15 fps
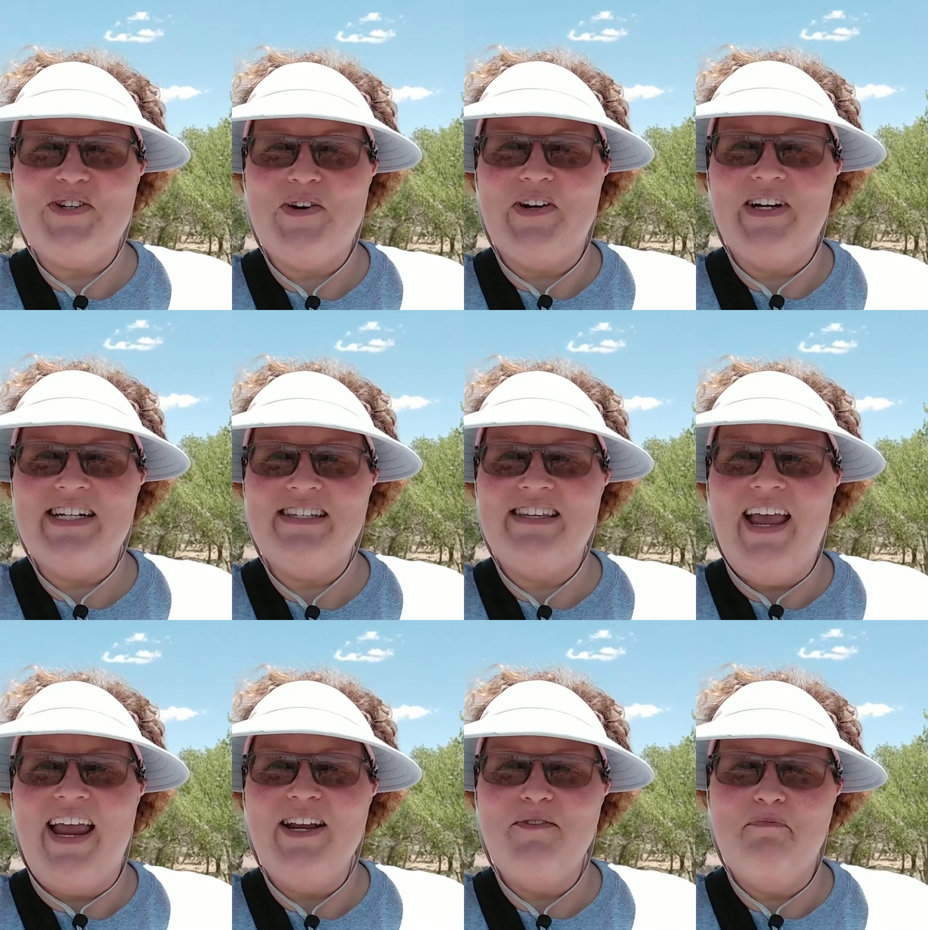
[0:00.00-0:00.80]
Historic
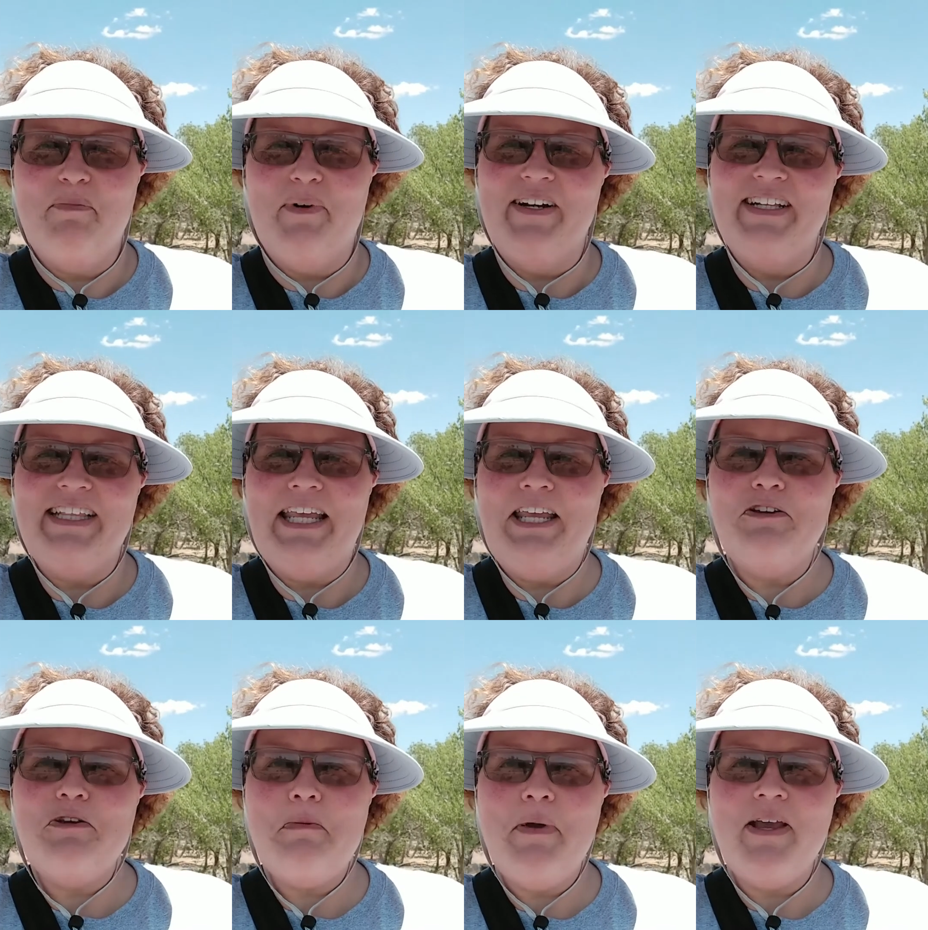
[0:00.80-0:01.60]
Site in
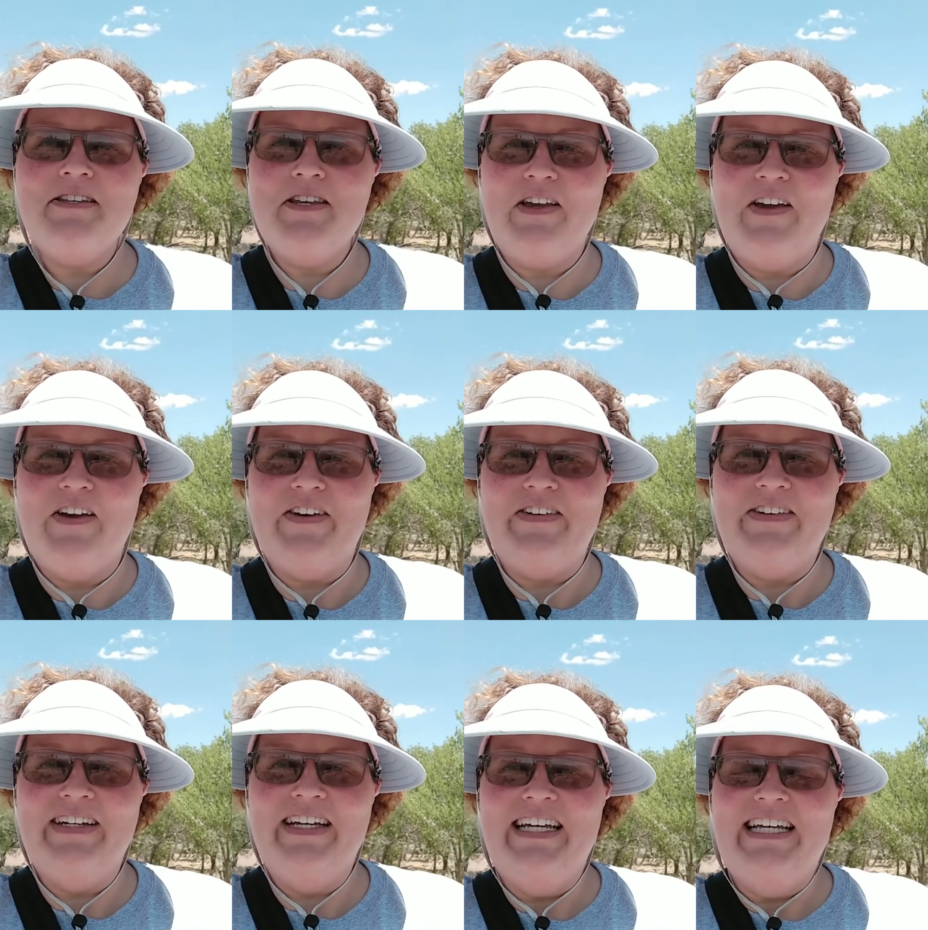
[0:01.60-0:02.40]
Bernalillo, New
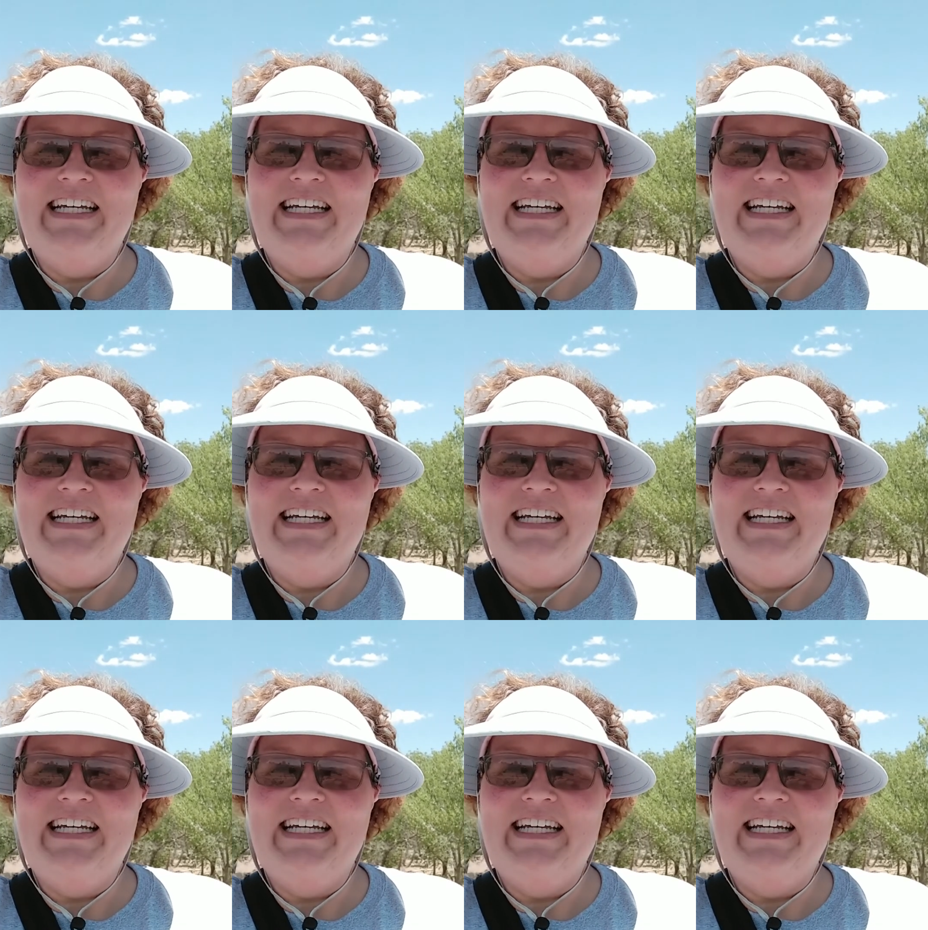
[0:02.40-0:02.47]
Mexico.